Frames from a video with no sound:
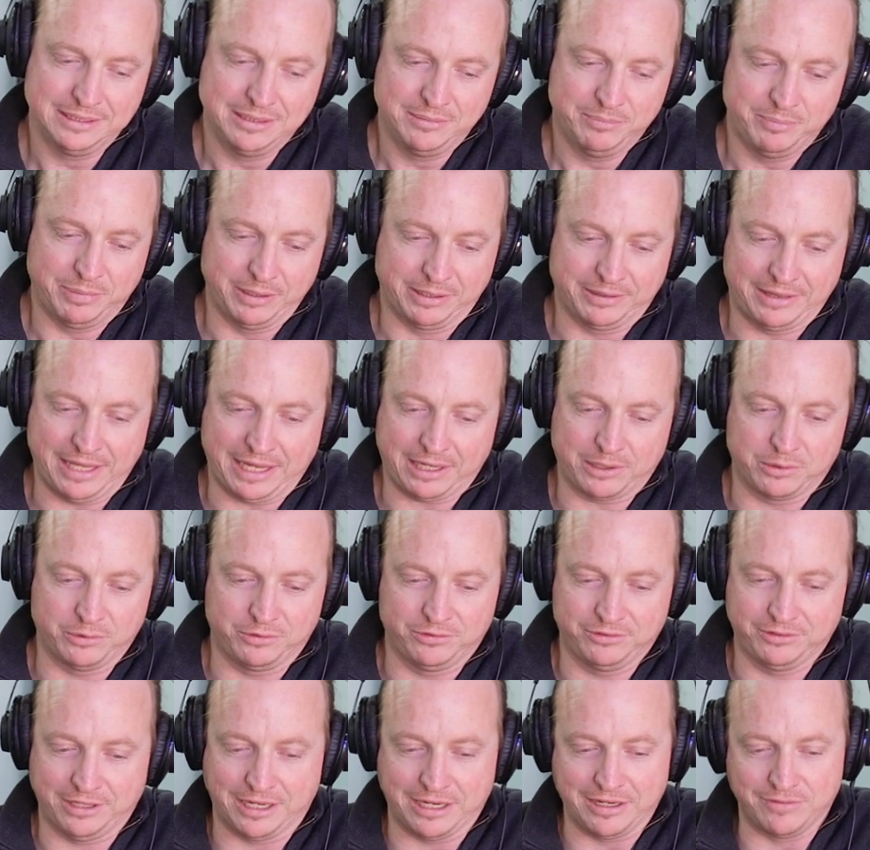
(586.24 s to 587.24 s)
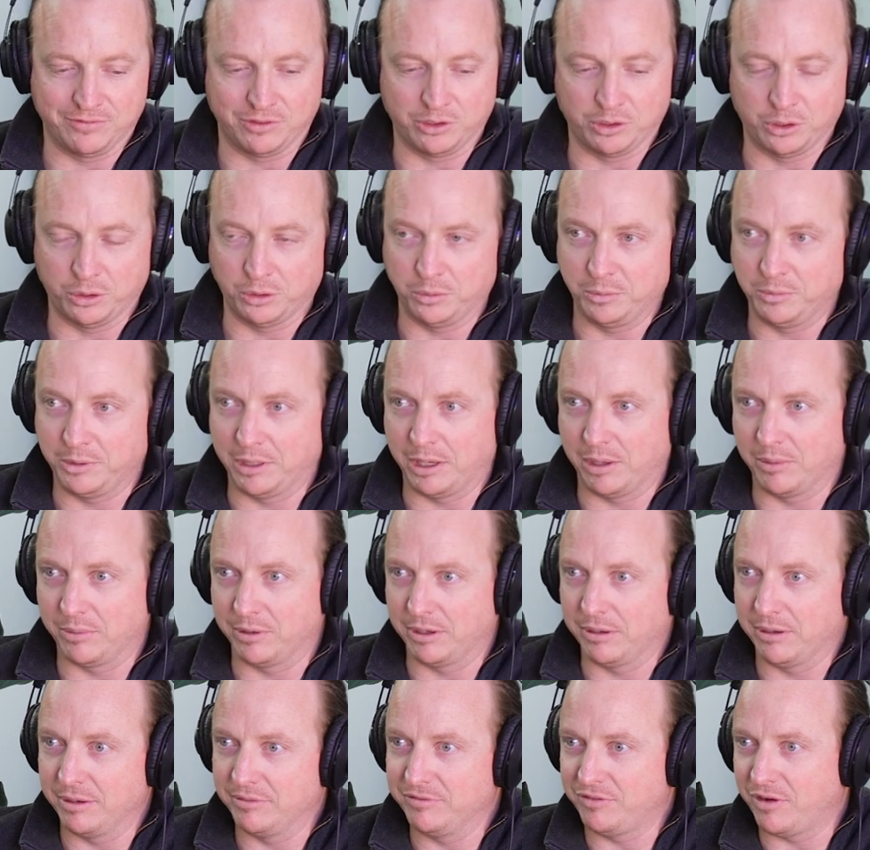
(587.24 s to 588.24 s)
But that could save you, you know,
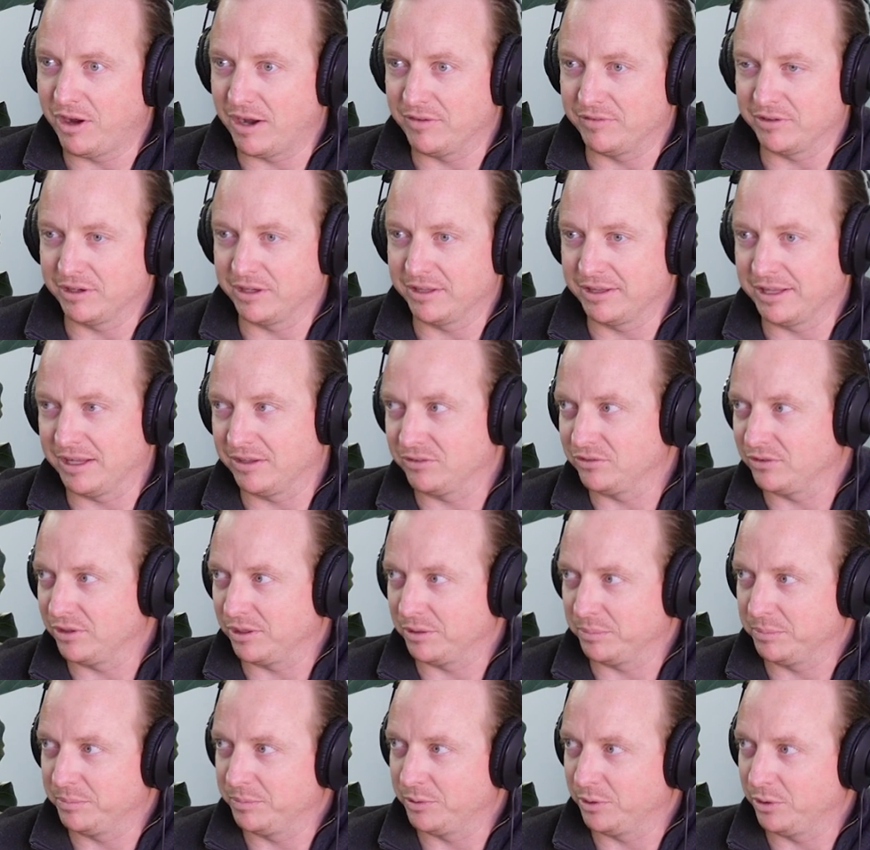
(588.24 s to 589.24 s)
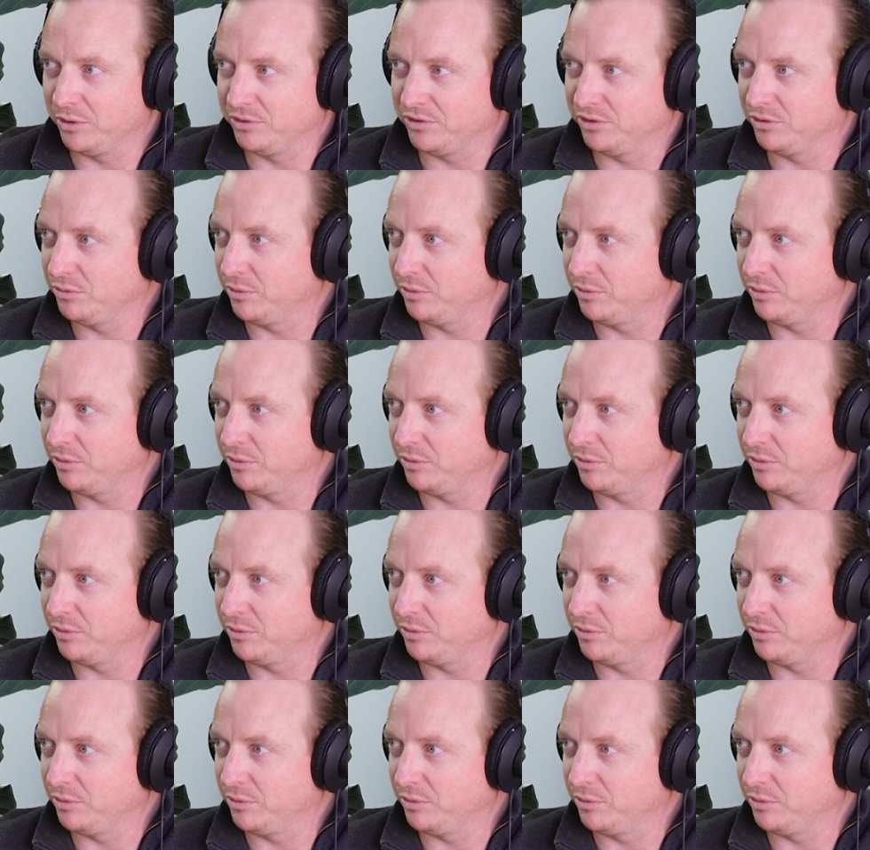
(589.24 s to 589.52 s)
a $500,000 purchase.